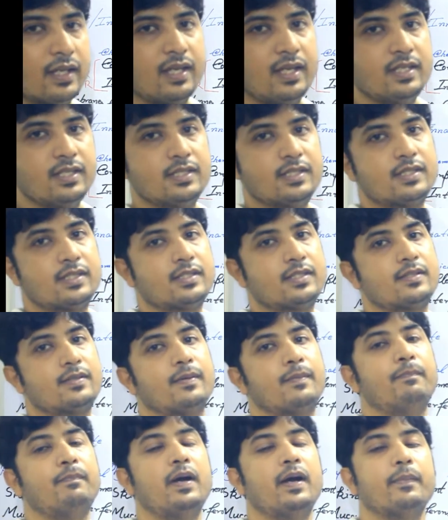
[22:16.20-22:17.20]
is
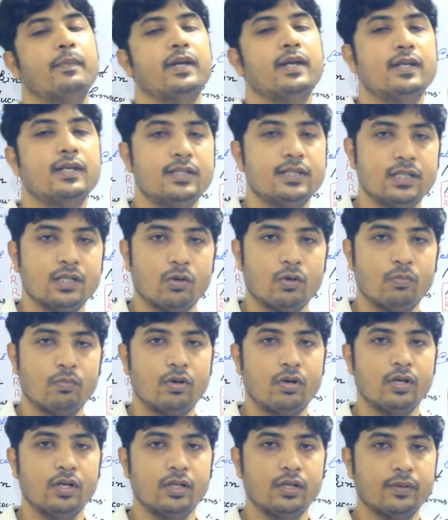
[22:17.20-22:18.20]
permanent in our
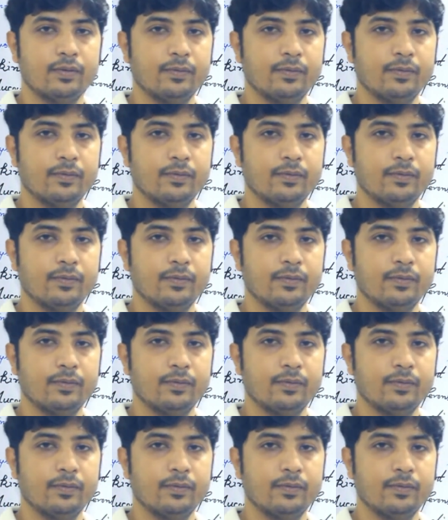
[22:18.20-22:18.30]
body.